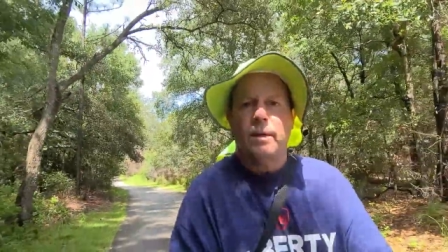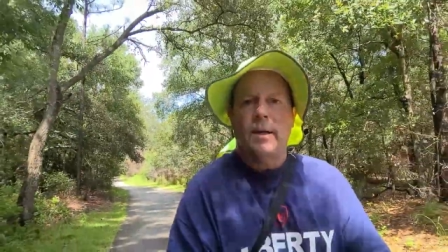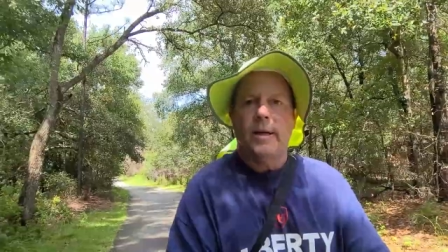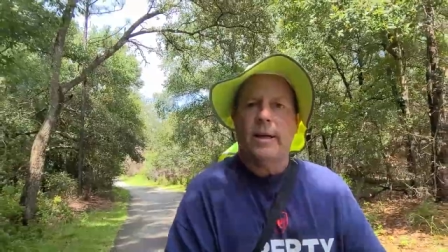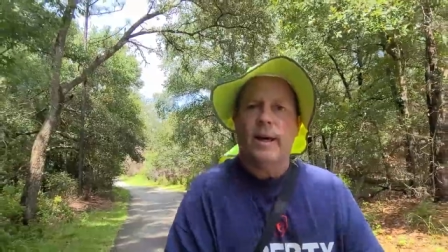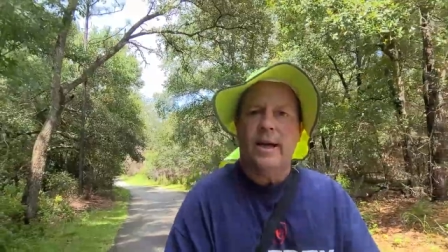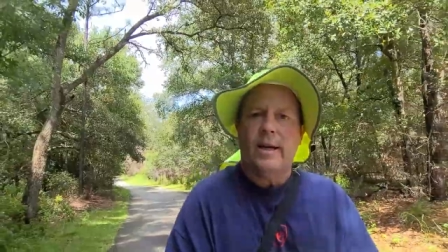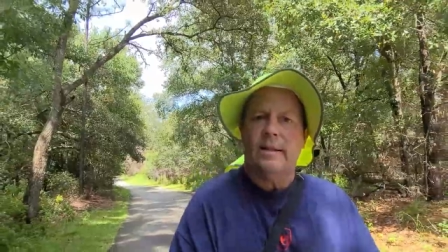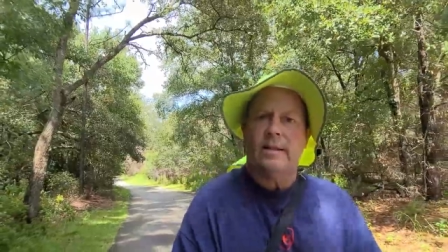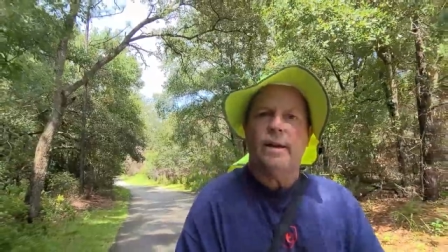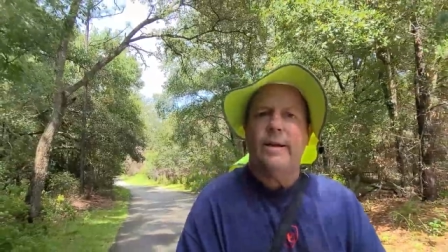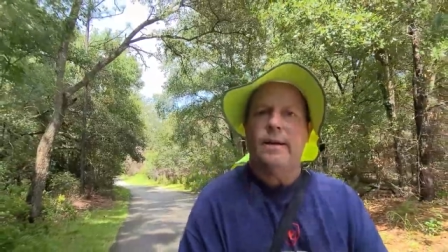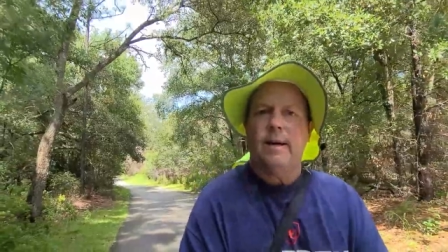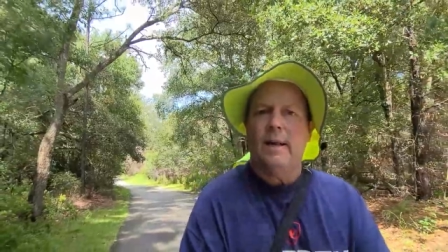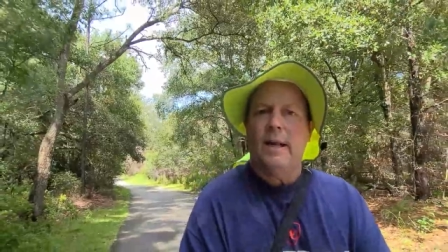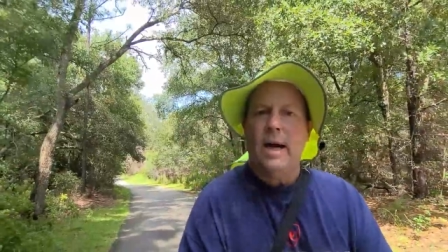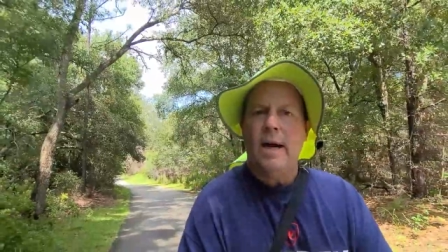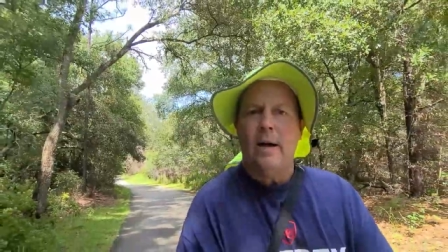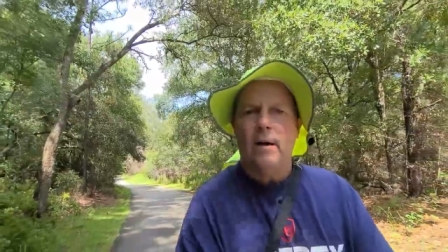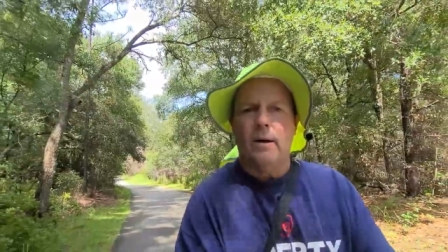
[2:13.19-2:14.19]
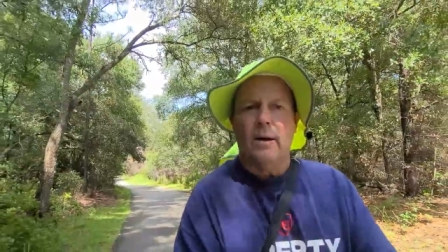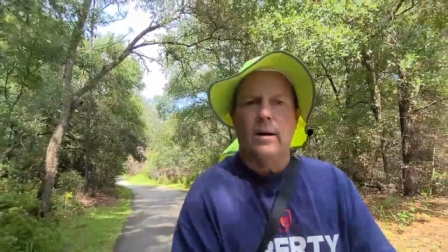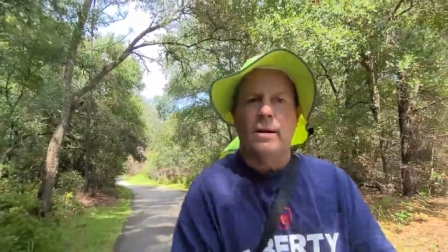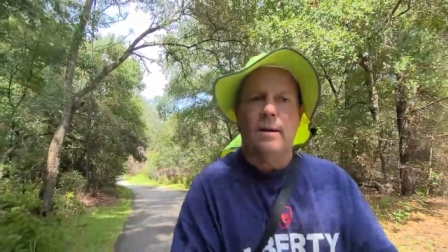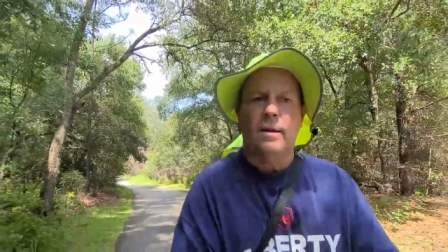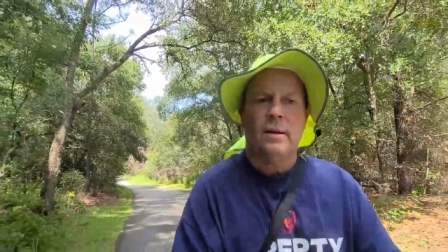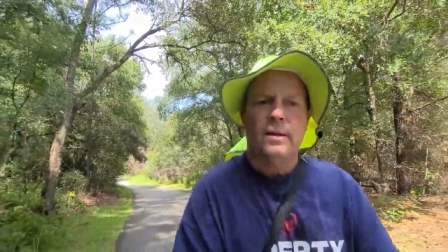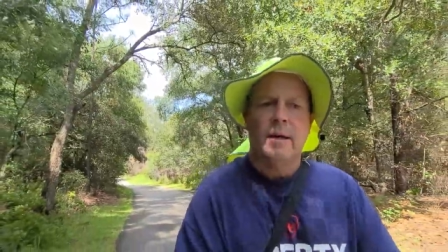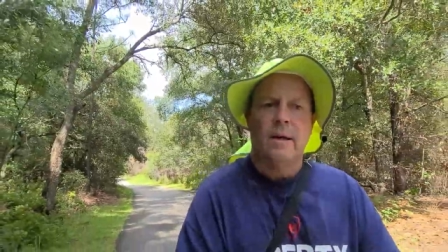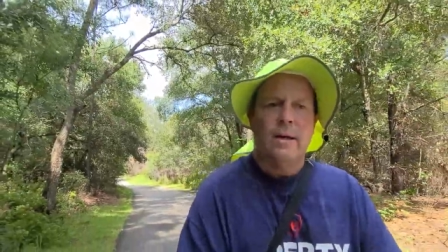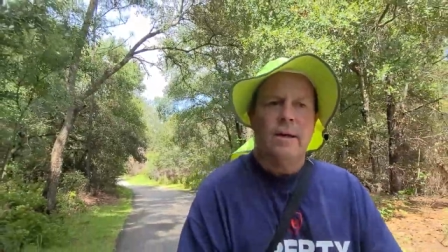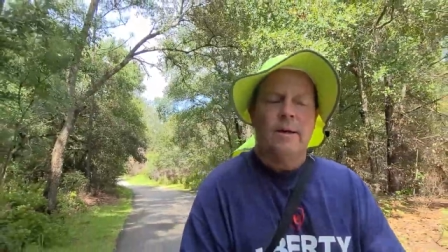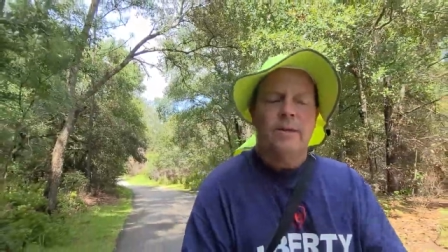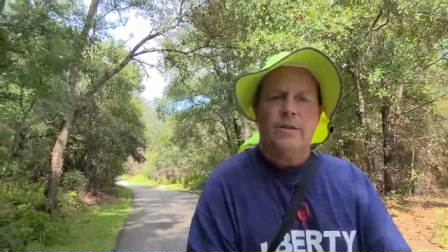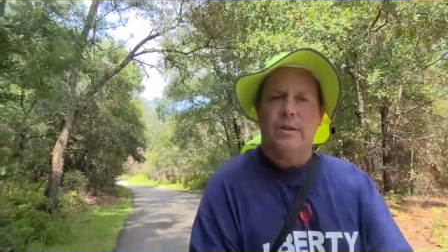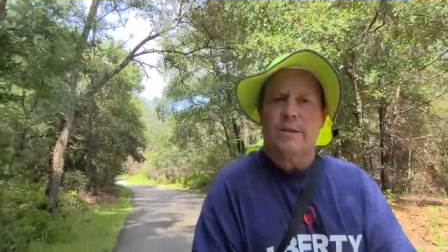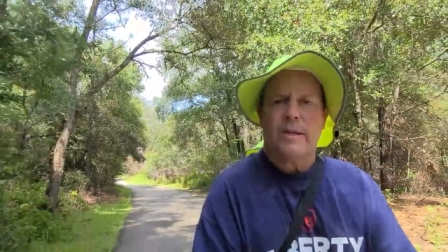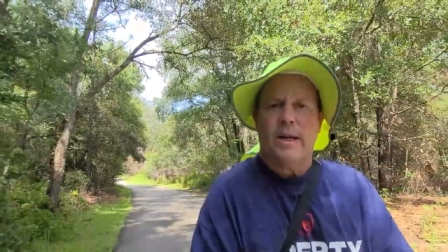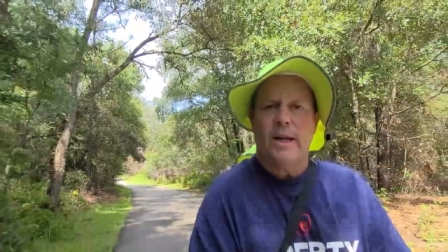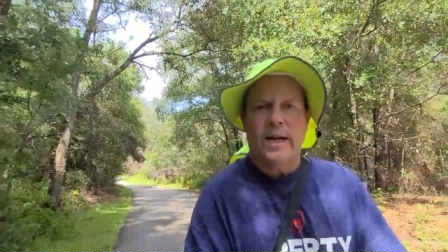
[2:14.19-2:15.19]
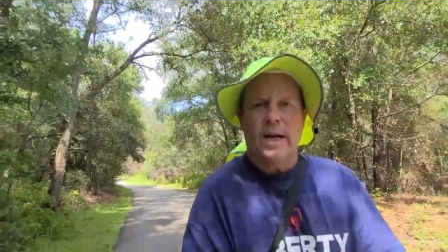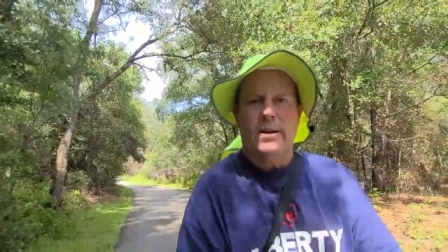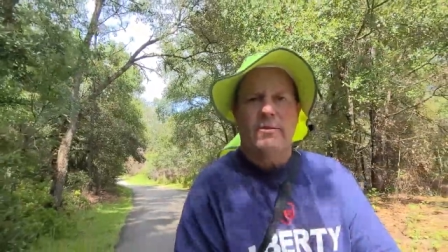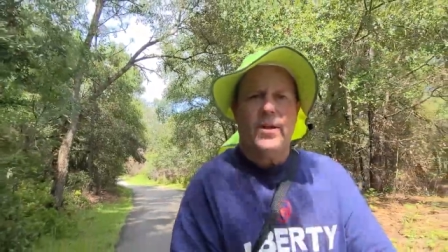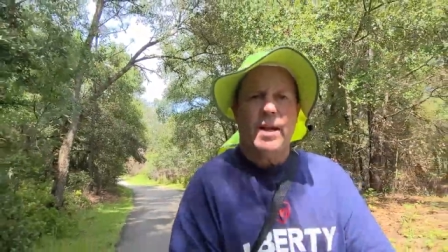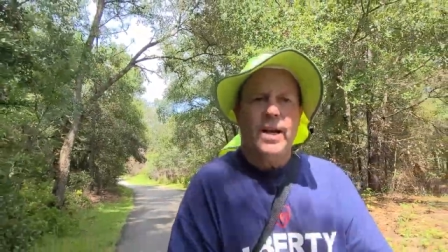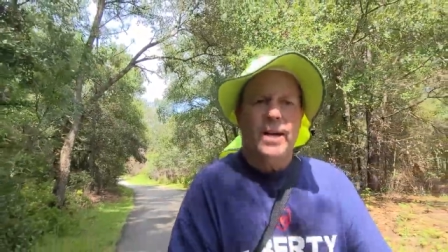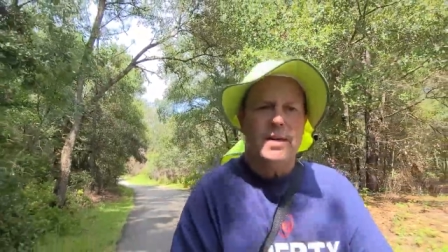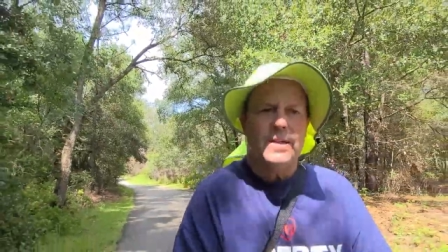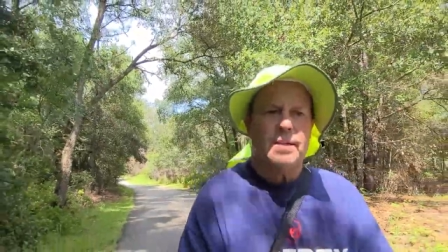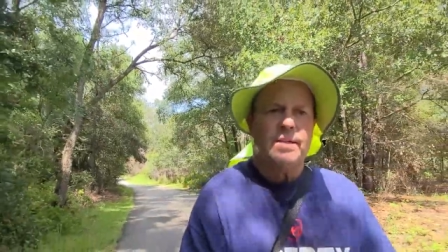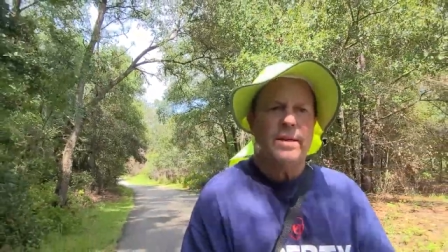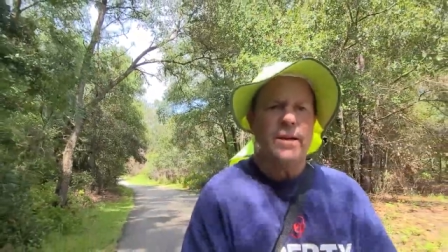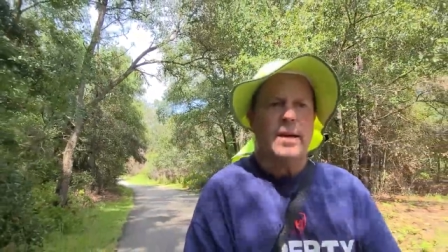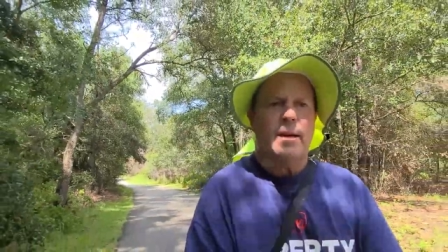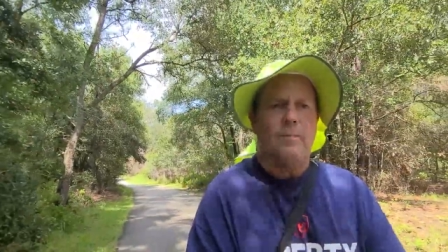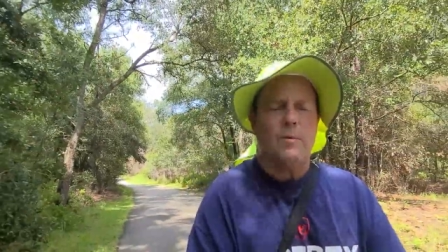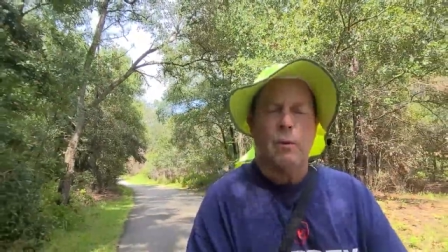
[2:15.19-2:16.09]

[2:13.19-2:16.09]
and got the hell out. Just like Afghanistan.